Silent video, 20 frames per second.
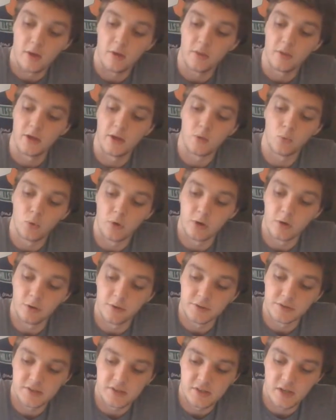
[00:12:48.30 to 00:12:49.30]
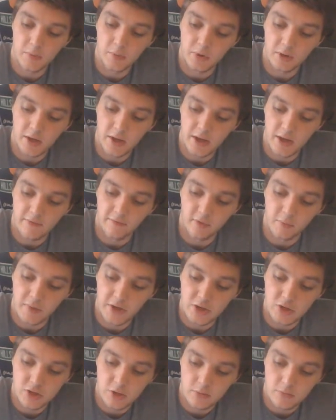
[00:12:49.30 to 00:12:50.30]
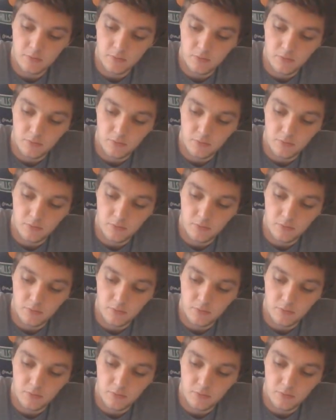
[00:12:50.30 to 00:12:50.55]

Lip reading: It will stimulate inflammation.